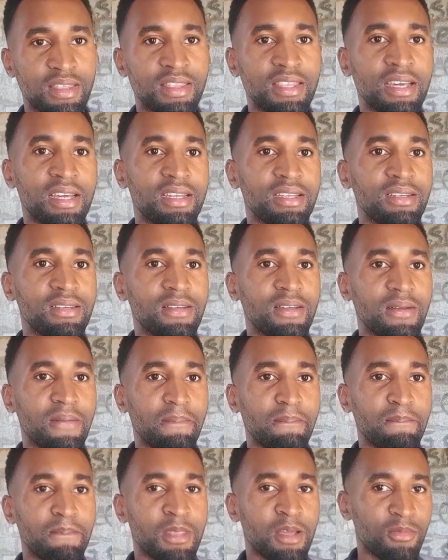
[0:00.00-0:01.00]
Then
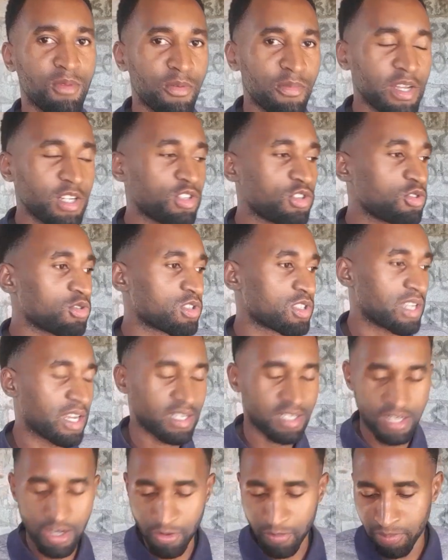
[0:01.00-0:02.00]
the moment you
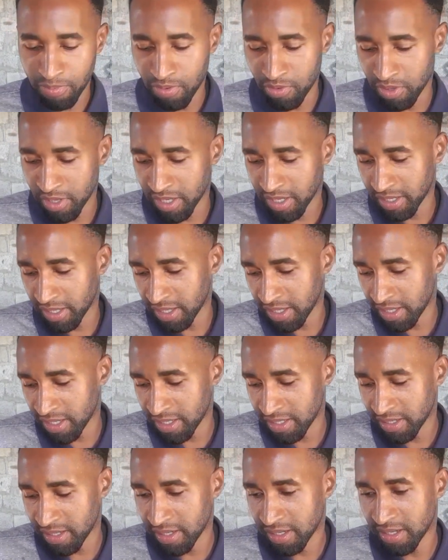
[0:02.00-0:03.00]
start now putting
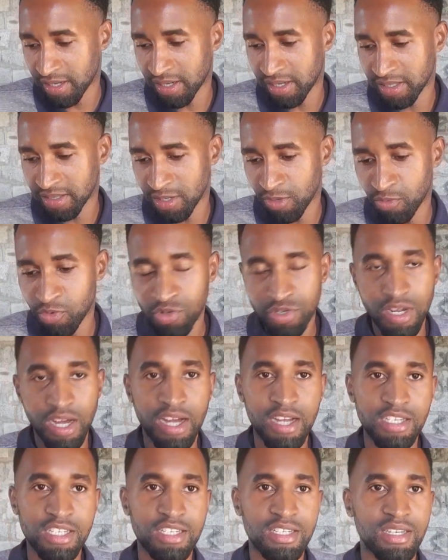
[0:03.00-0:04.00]
in the wood
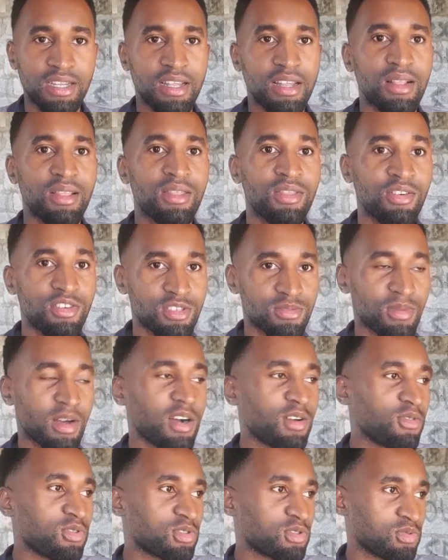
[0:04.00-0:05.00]
ash, those
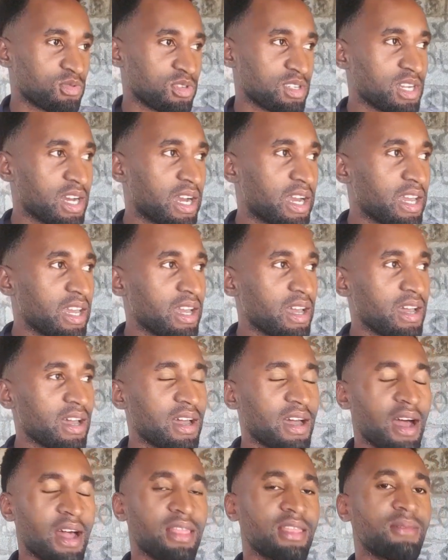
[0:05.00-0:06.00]
maggots will die
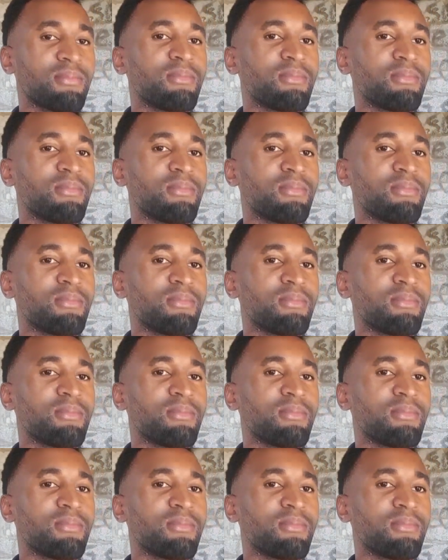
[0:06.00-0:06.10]
and the